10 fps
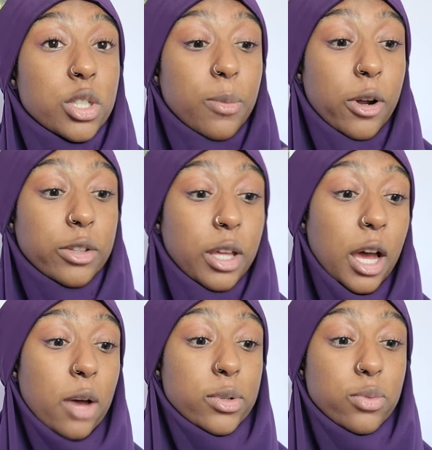the part that
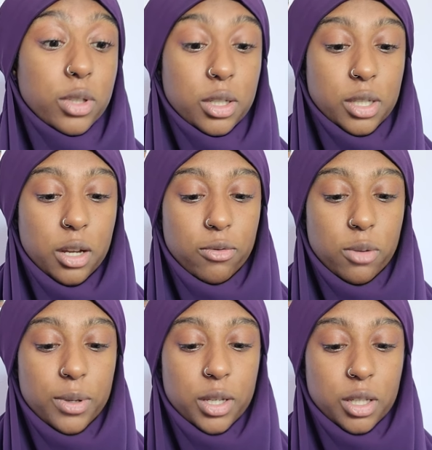I was really excited for,
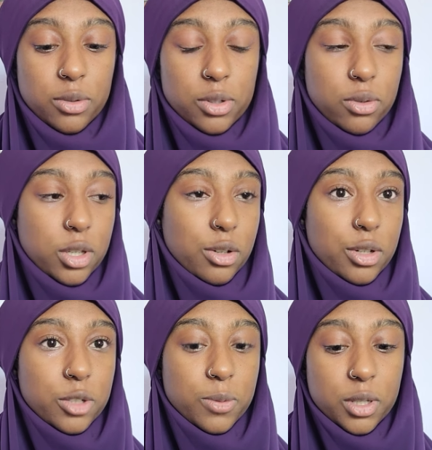because I was so
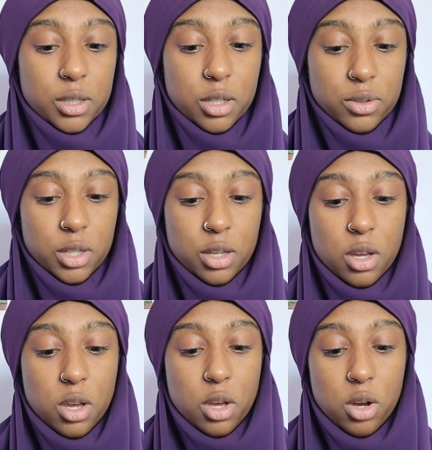curious, because I was like,
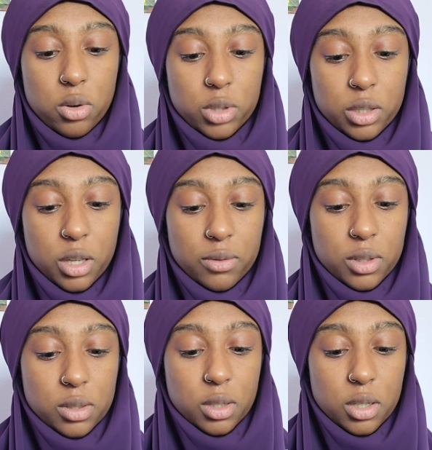oh, like, they have
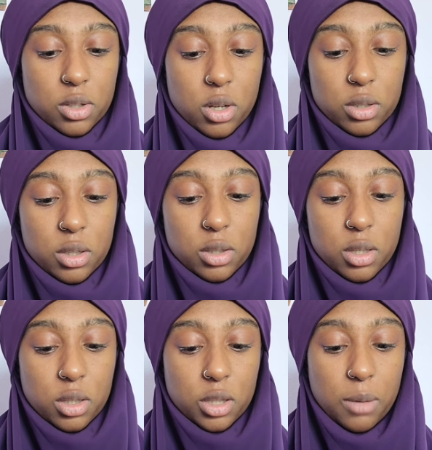this, like, talking
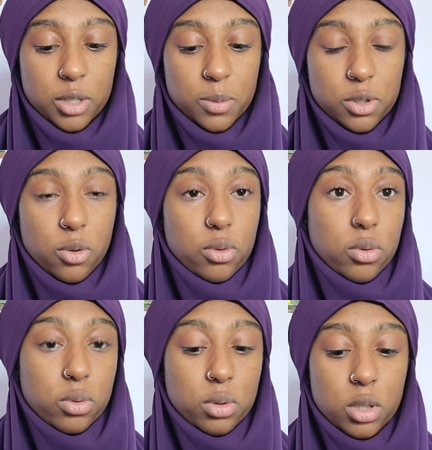thing, like, that must be so
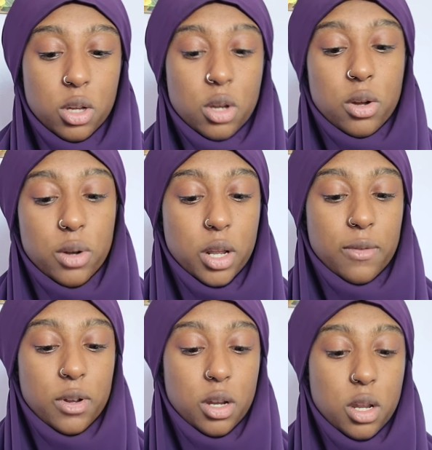cool,
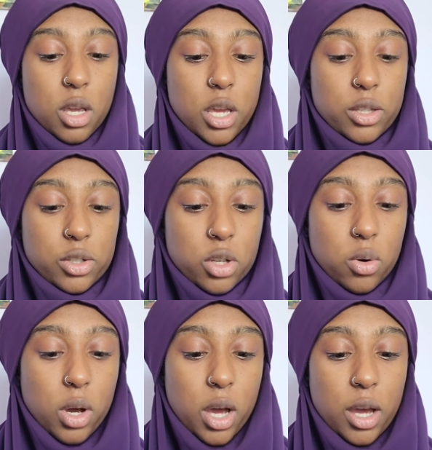whatever. And
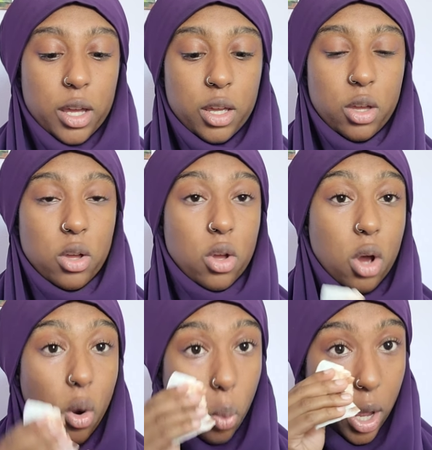so I
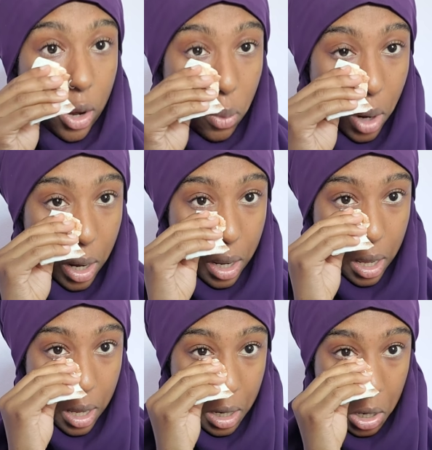went, right,
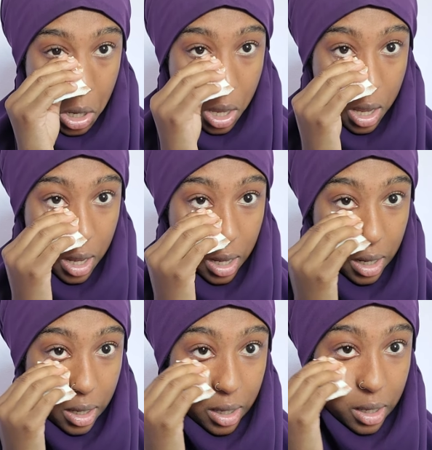and
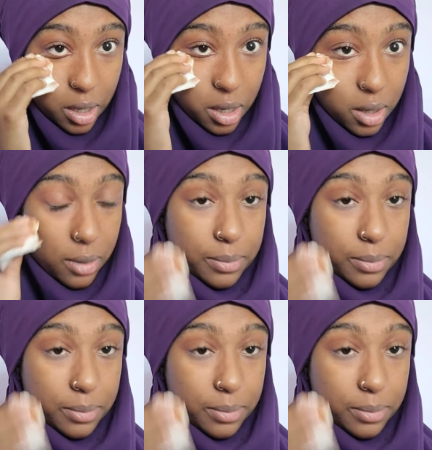I